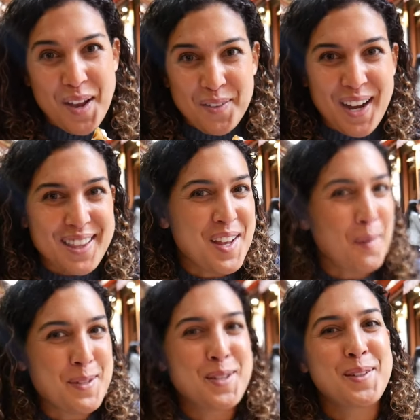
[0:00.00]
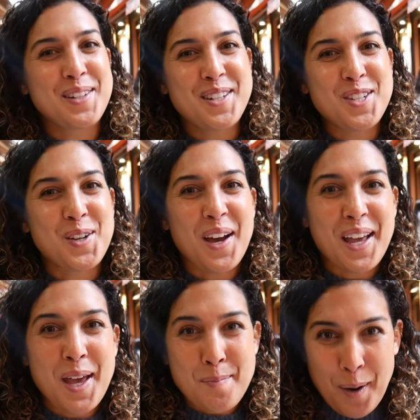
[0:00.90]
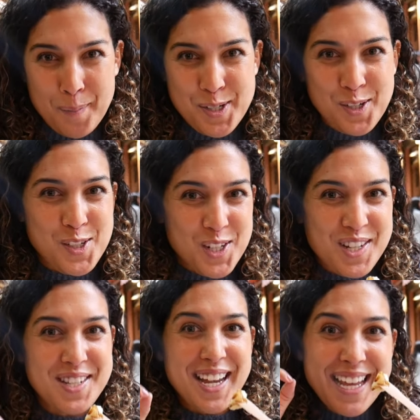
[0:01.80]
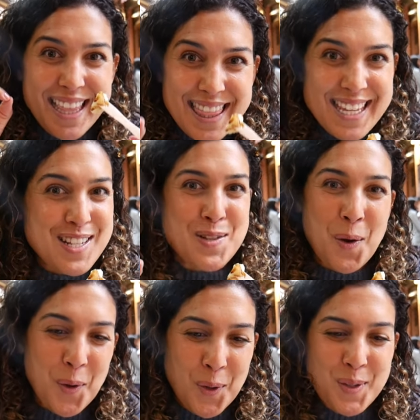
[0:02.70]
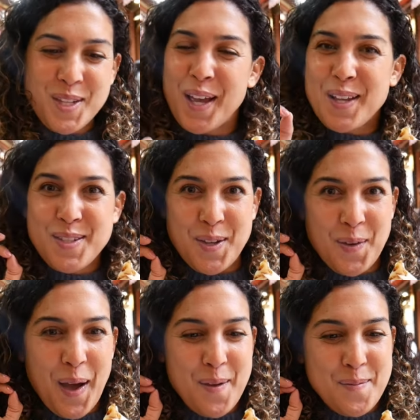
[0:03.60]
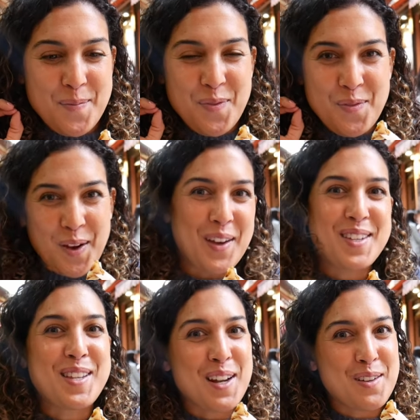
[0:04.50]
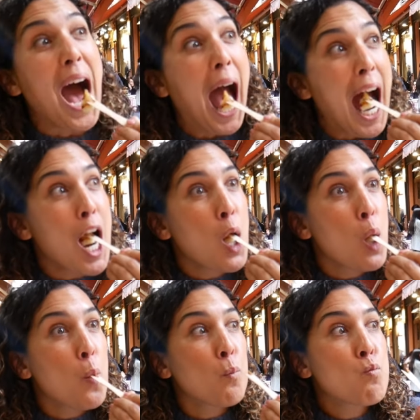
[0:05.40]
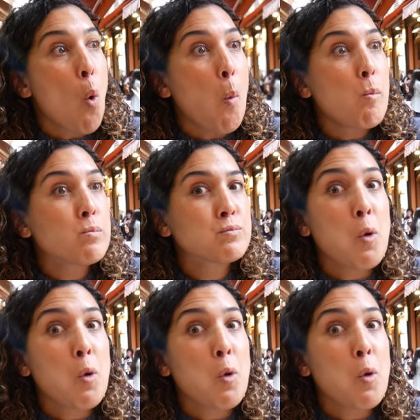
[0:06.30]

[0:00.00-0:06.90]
never had the opportunity to try a Parmesan cheese this old, so I'm very excited for this privilege right now.